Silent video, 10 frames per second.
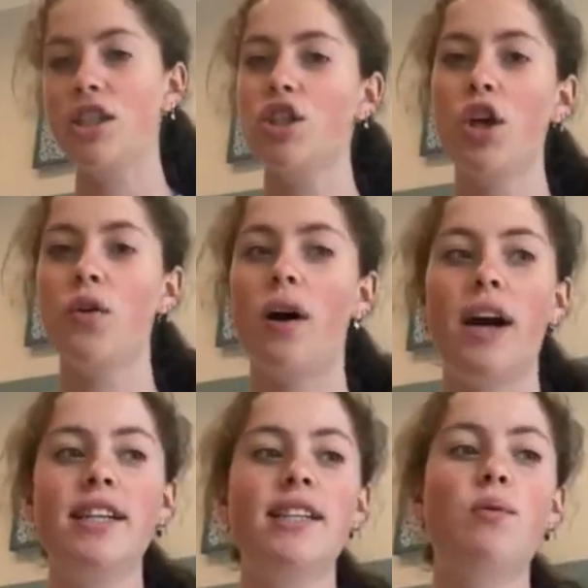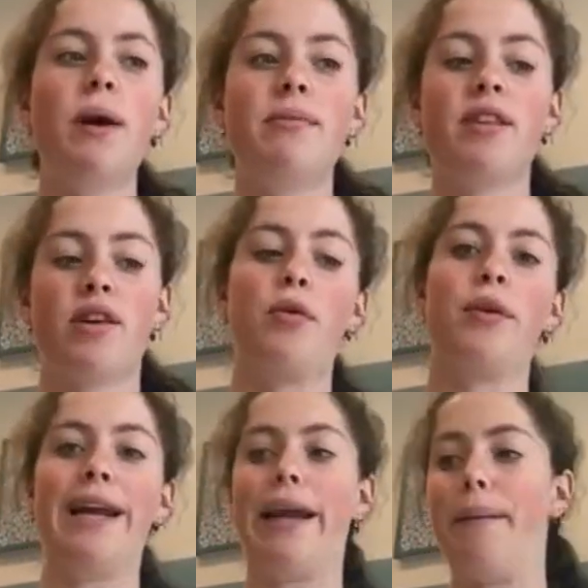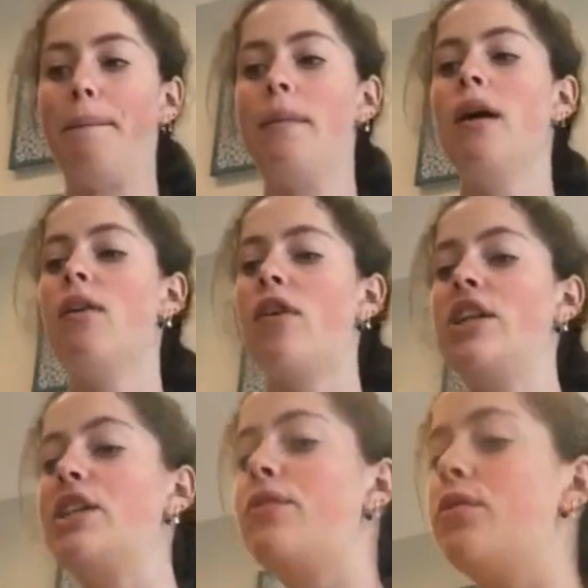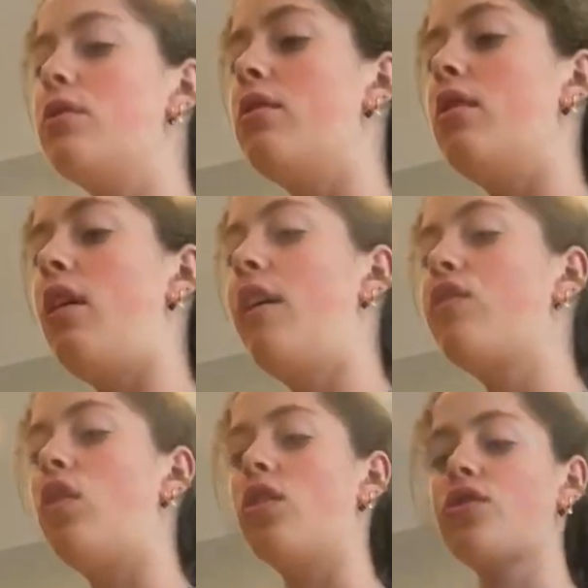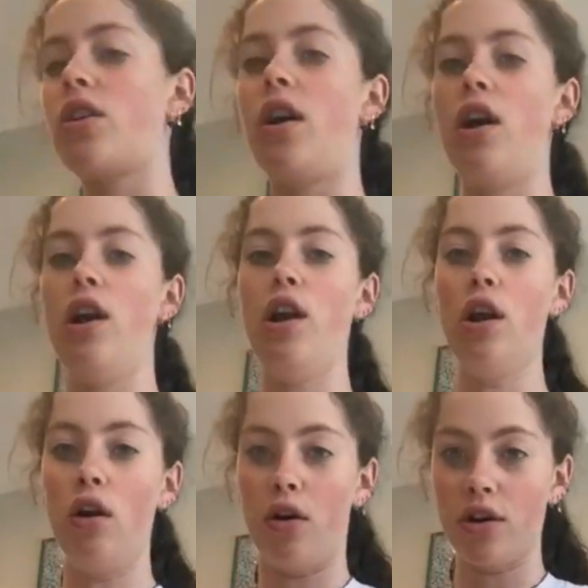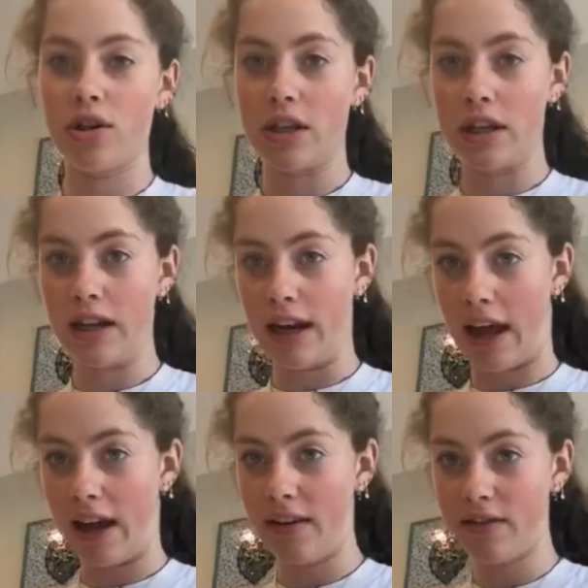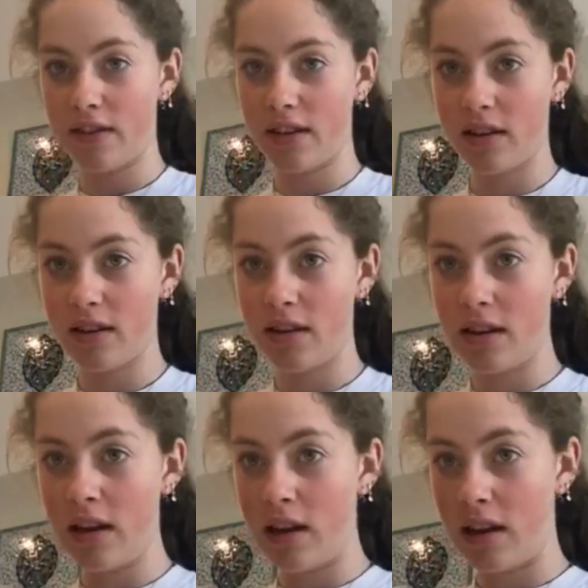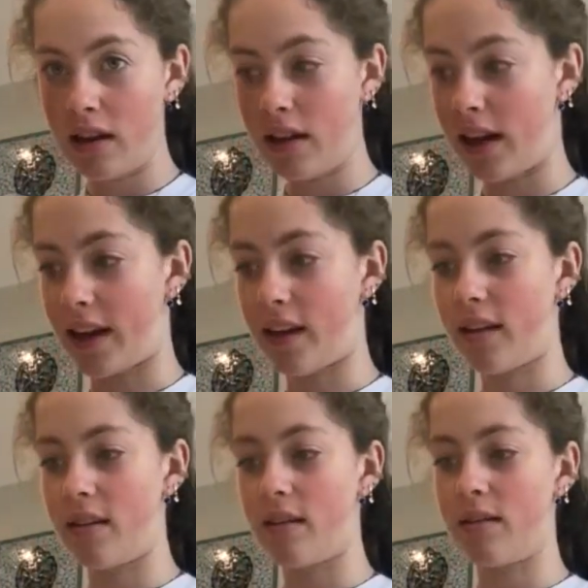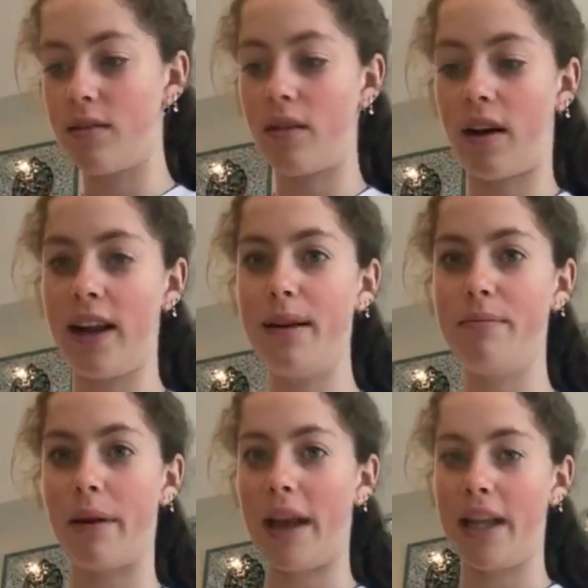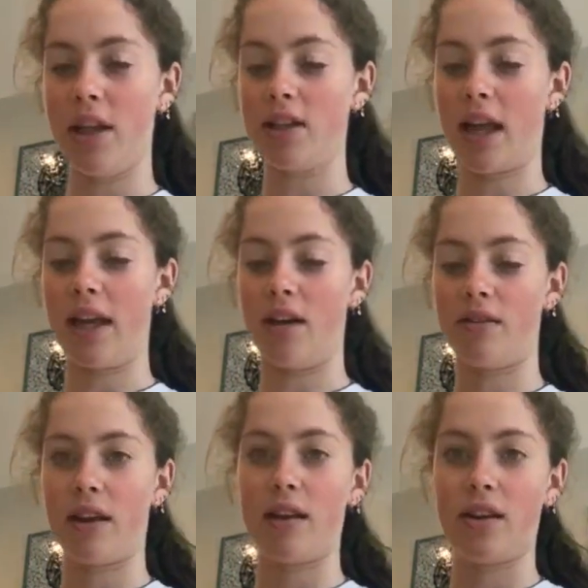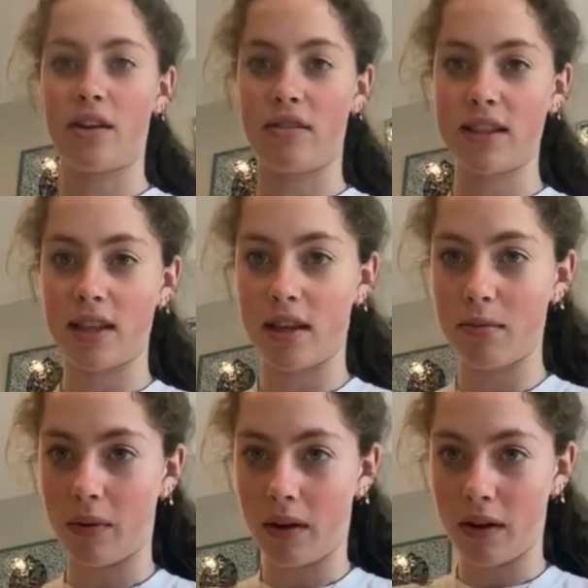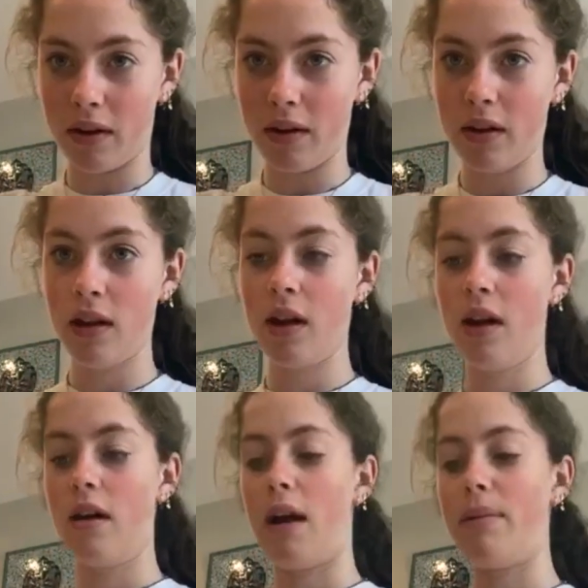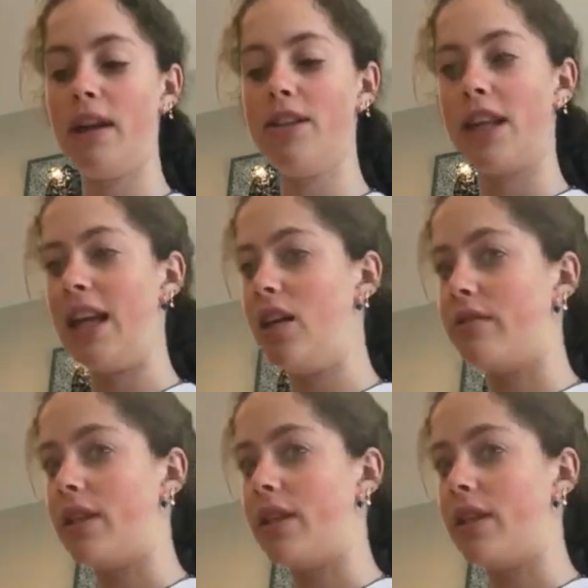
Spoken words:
so I just whipped the cream. First of all, I've got a lot left. Like, I barely used any of it. You can't really see, but I barely used any of